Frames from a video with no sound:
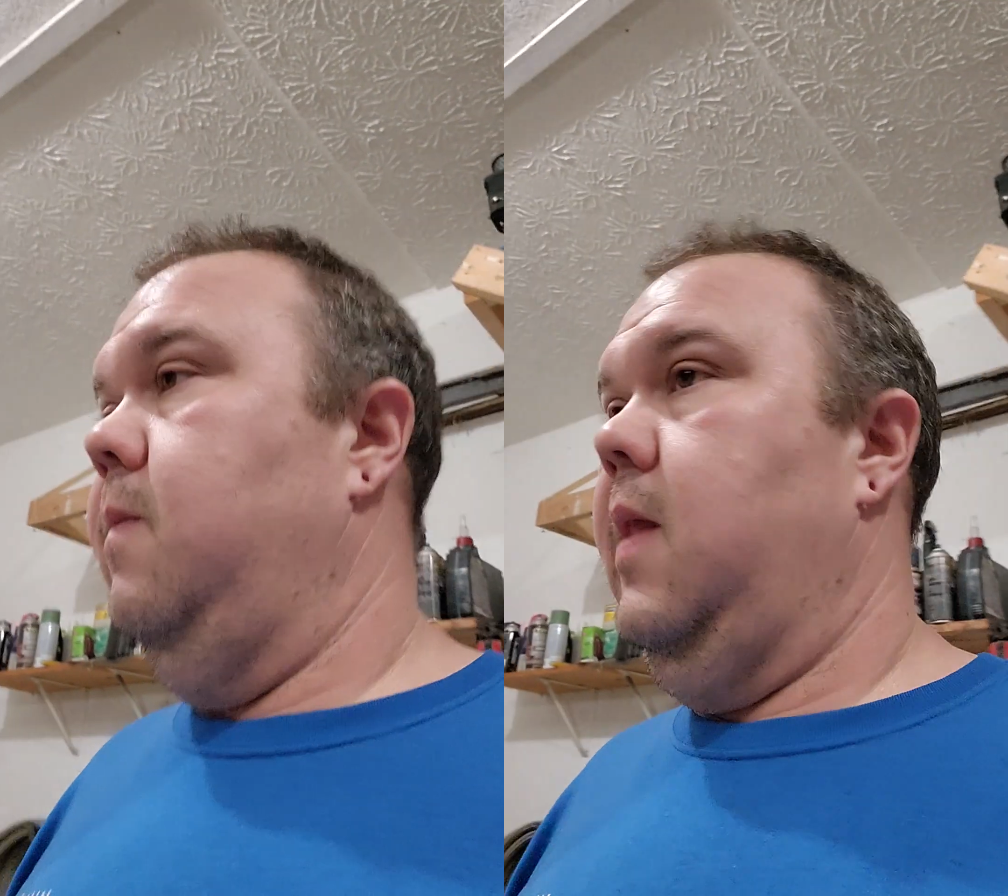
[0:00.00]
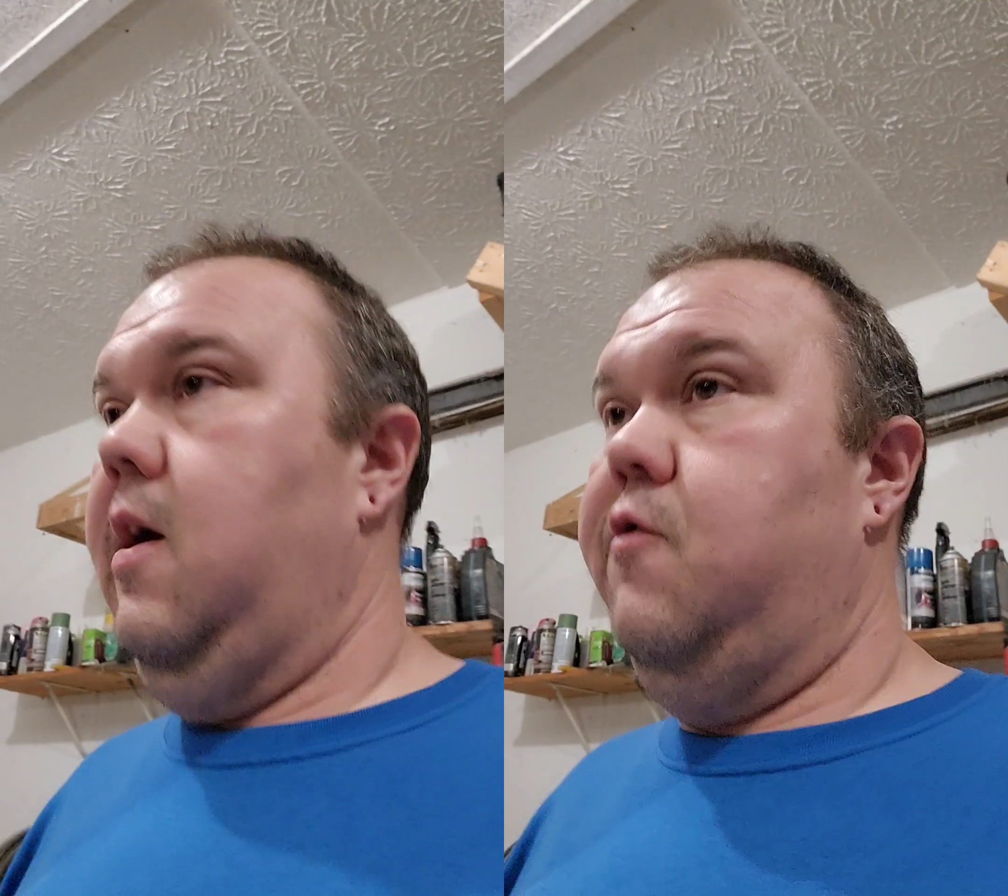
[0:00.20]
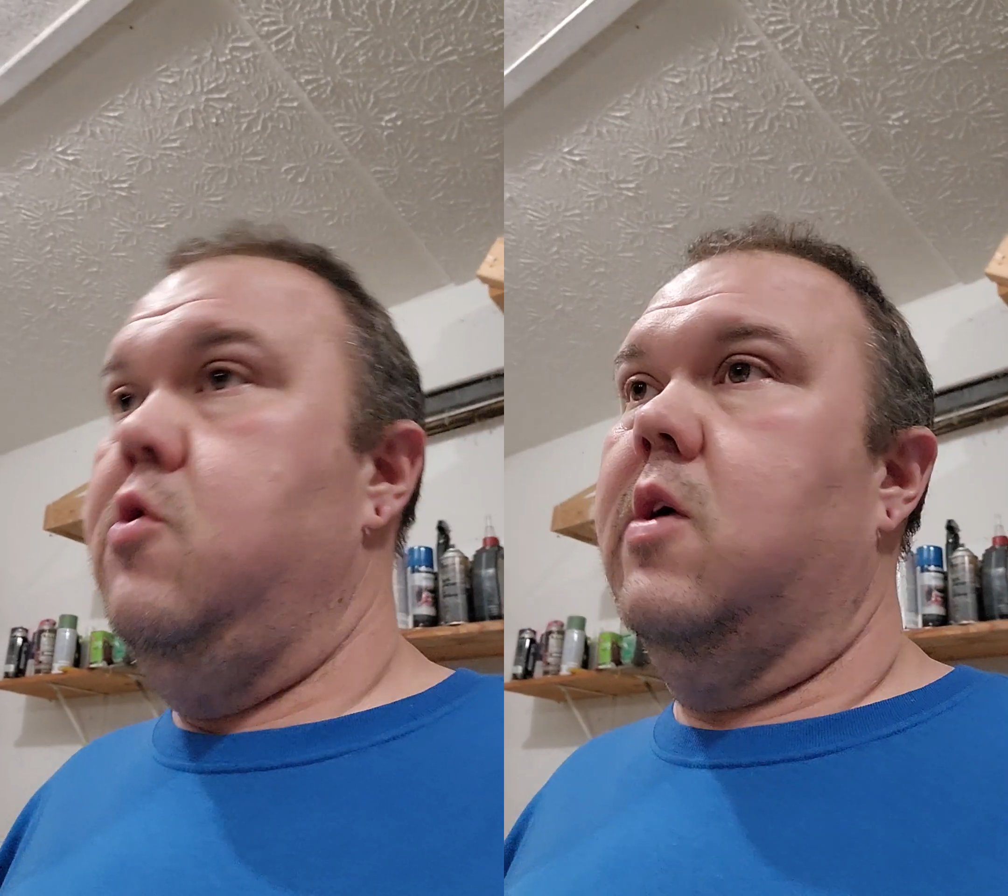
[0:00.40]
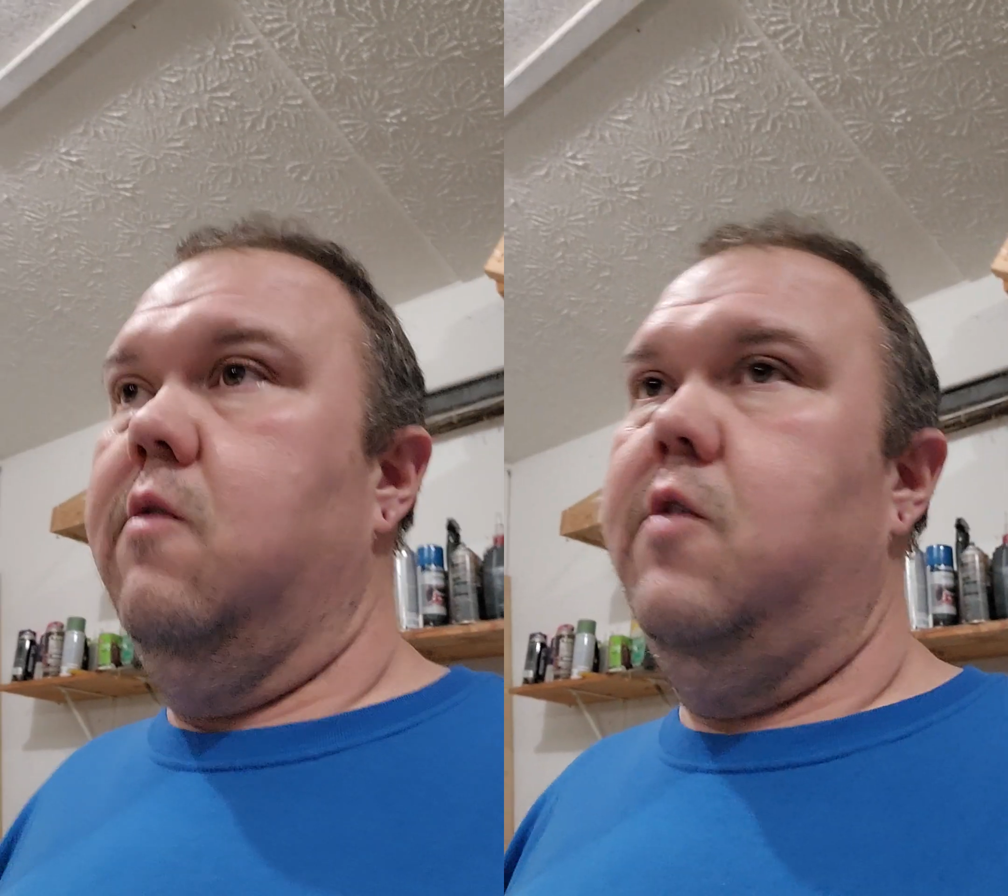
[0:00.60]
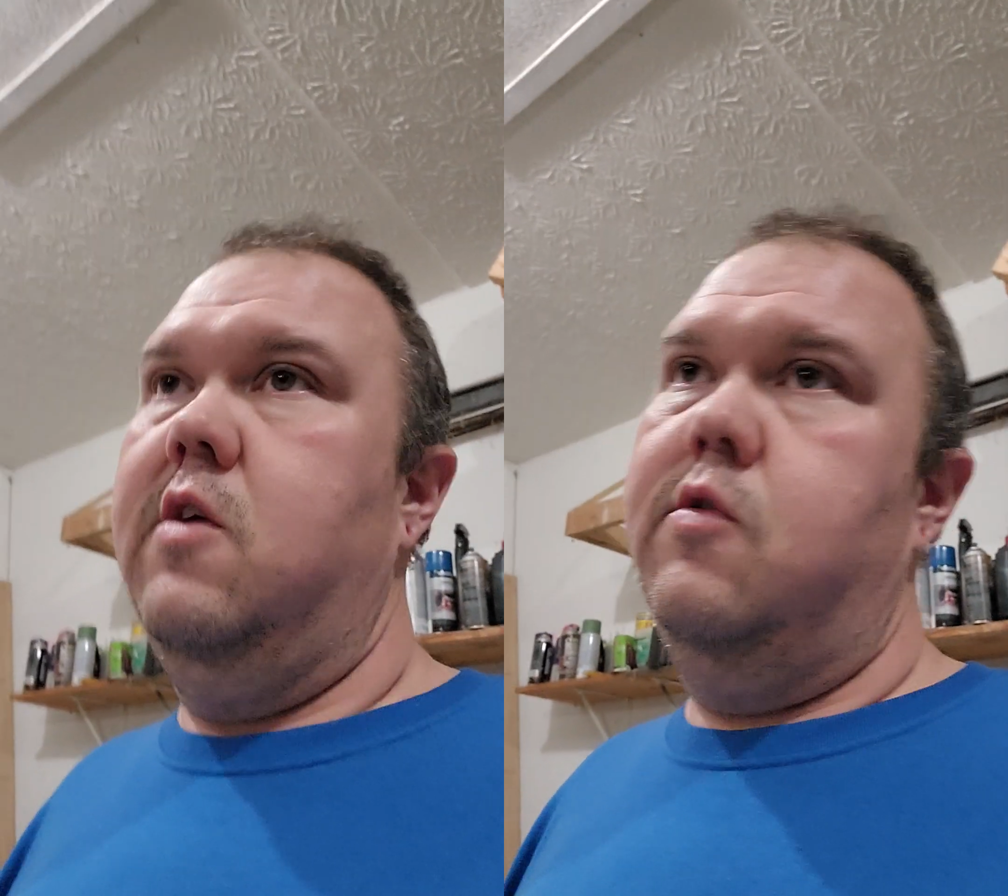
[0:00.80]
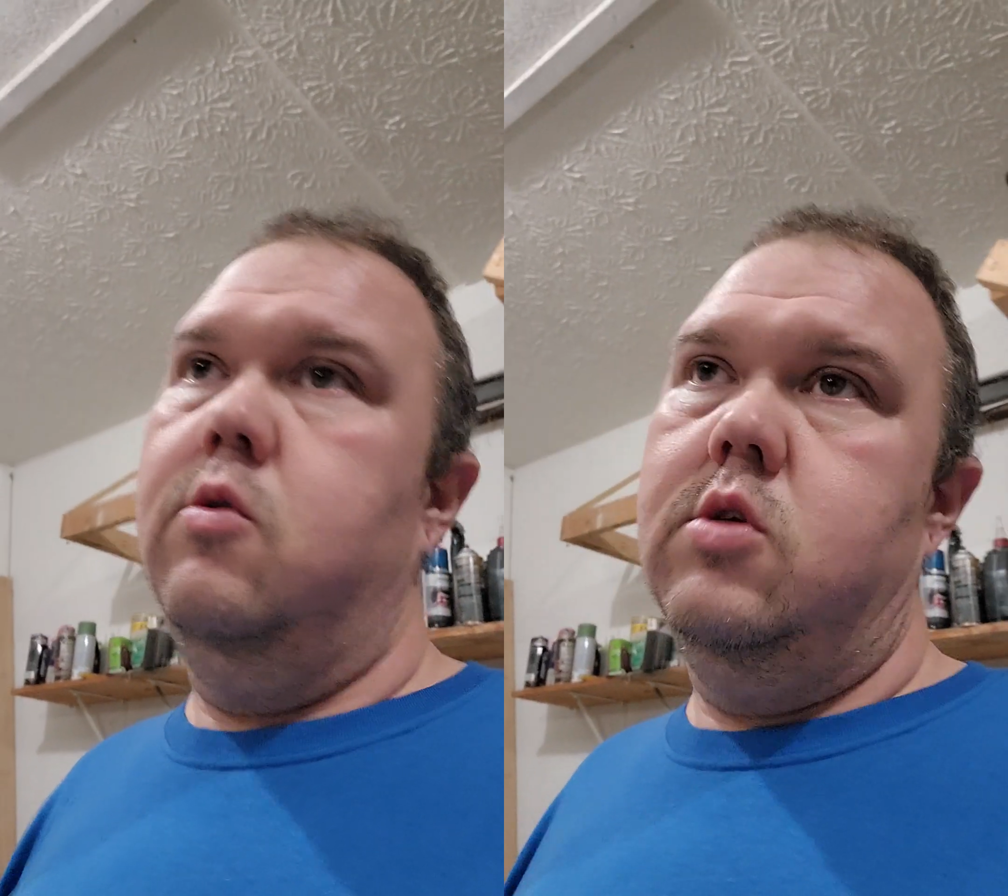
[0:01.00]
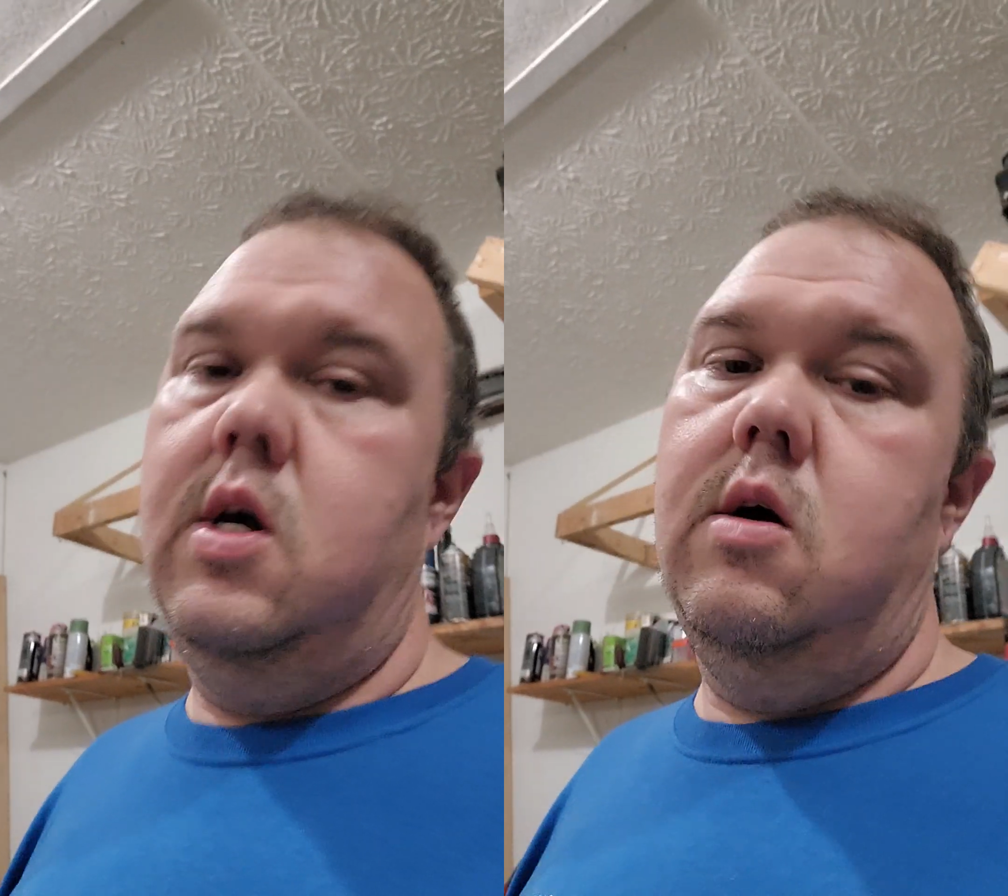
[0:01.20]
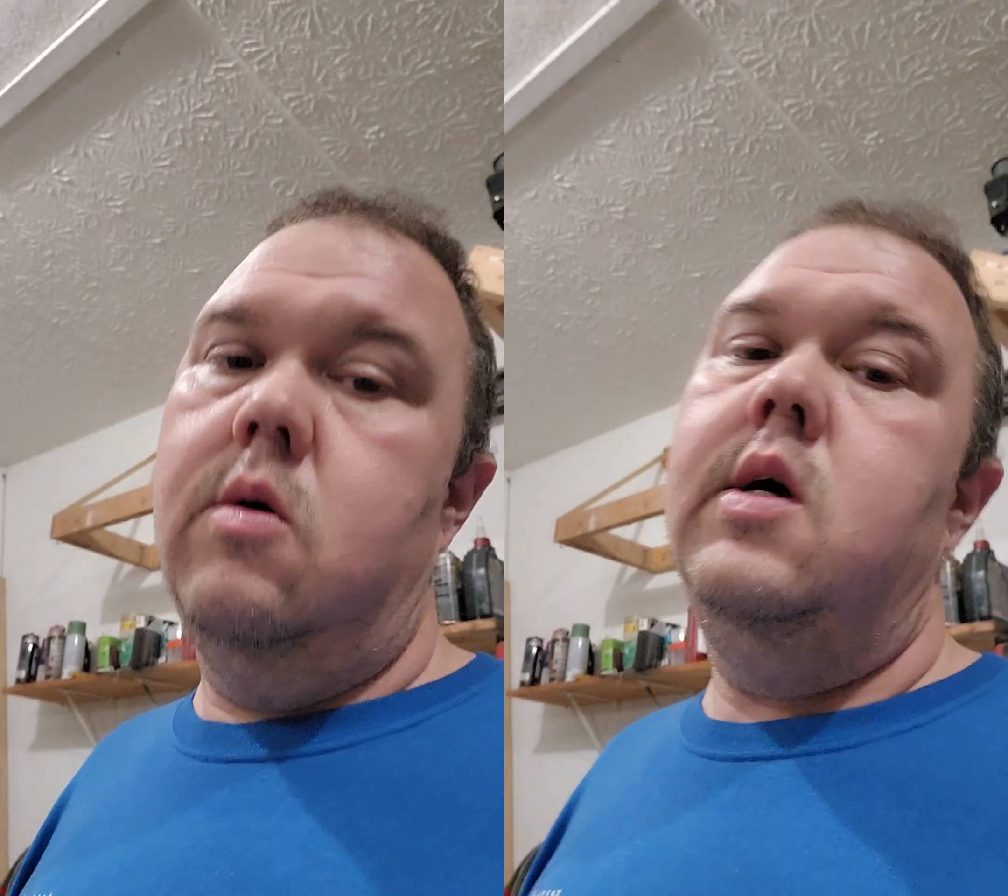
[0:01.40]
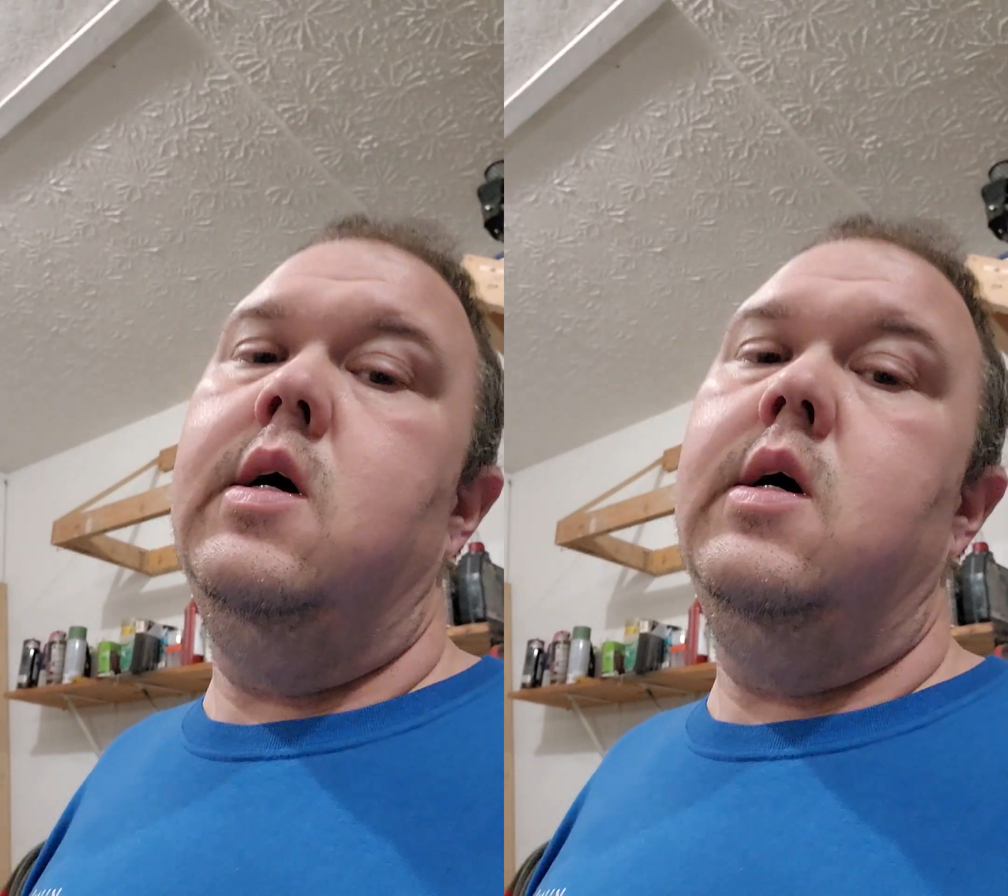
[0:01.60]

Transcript: if you can fit a fuel cell,